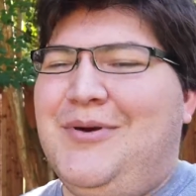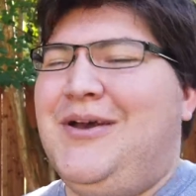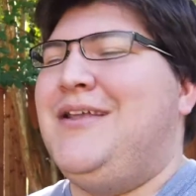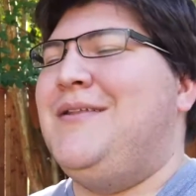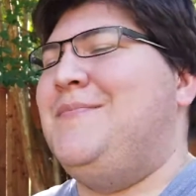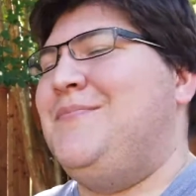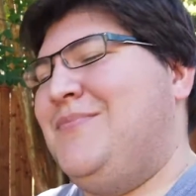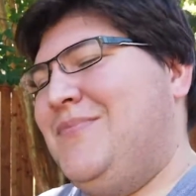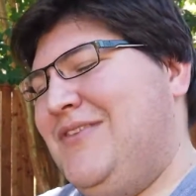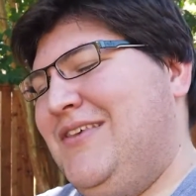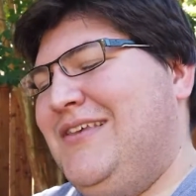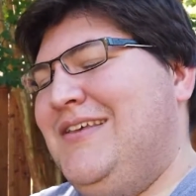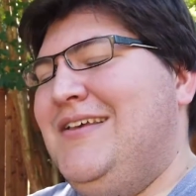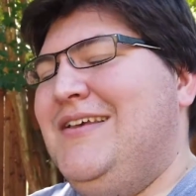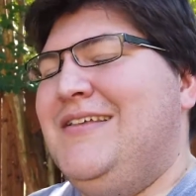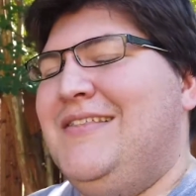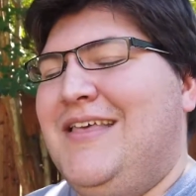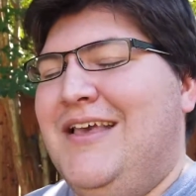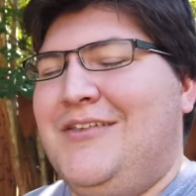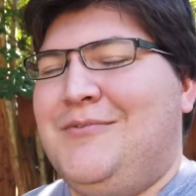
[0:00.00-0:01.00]
but
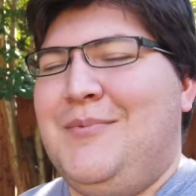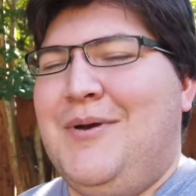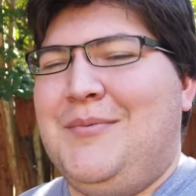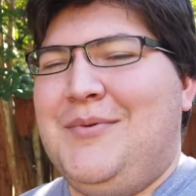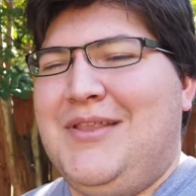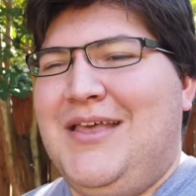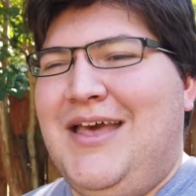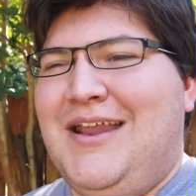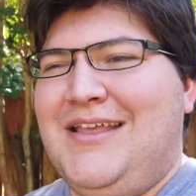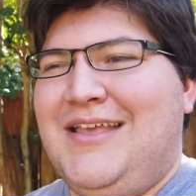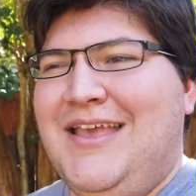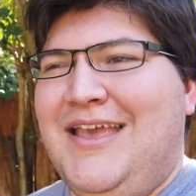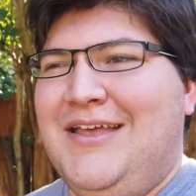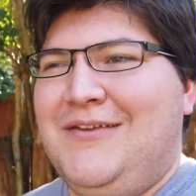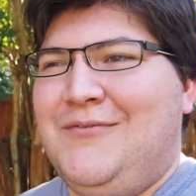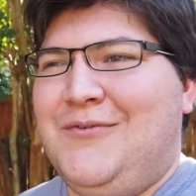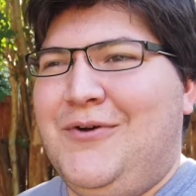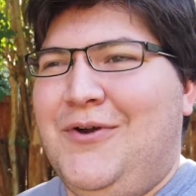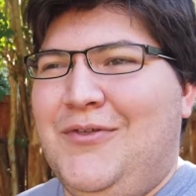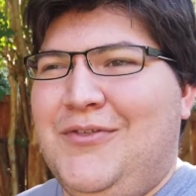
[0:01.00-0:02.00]
thanks Mom and Dad
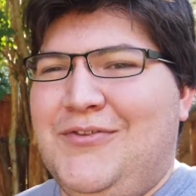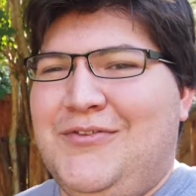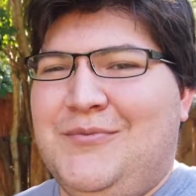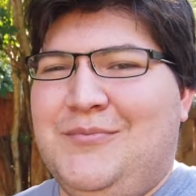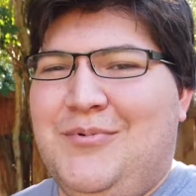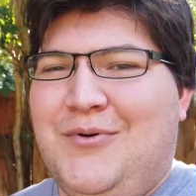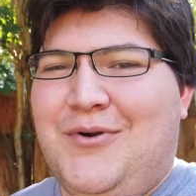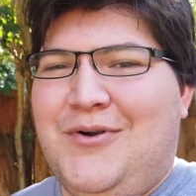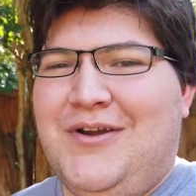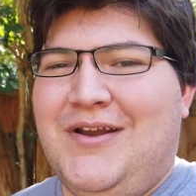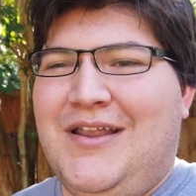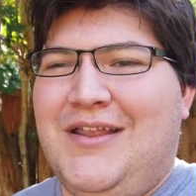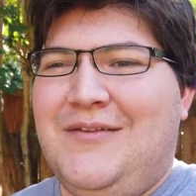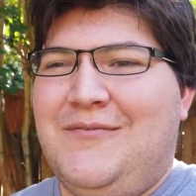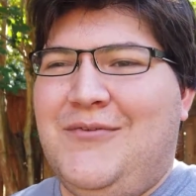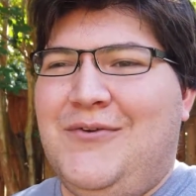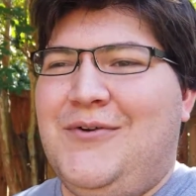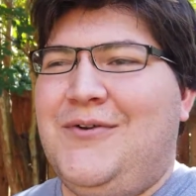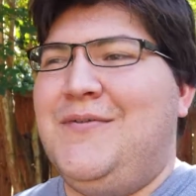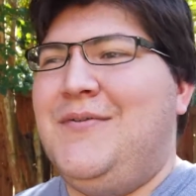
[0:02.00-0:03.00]
again for all the support
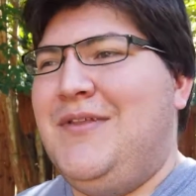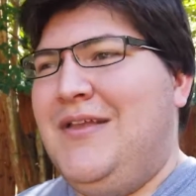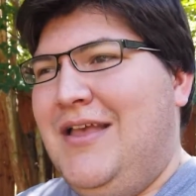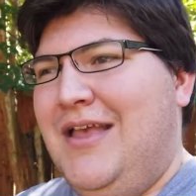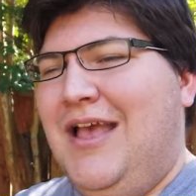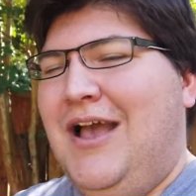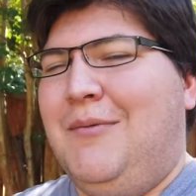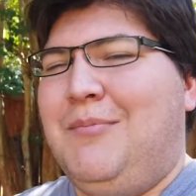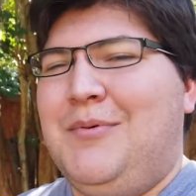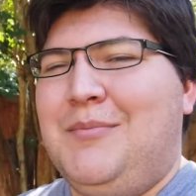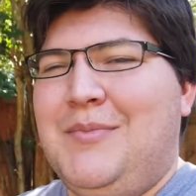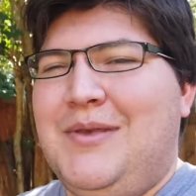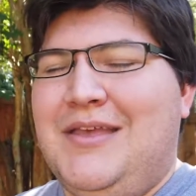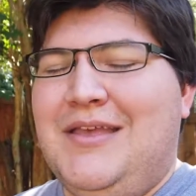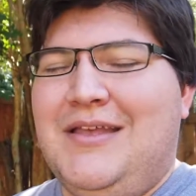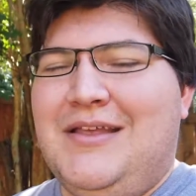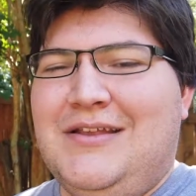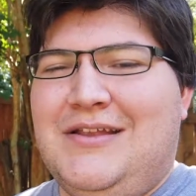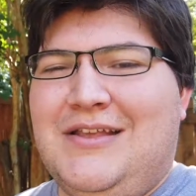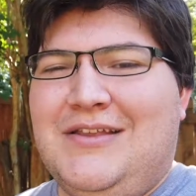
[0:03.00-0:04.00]
and for helping
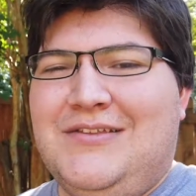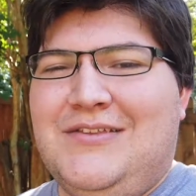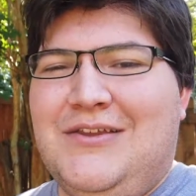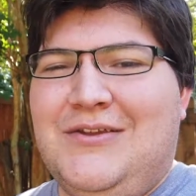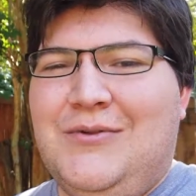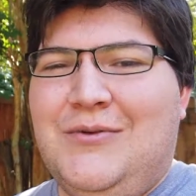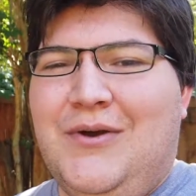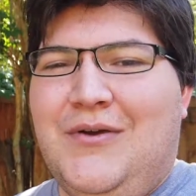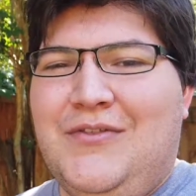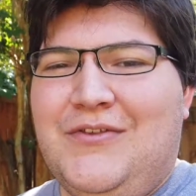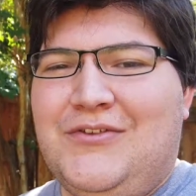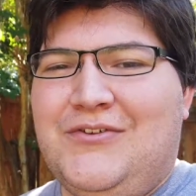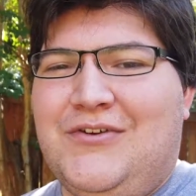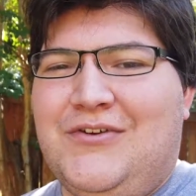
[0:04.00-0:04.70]
me continue on this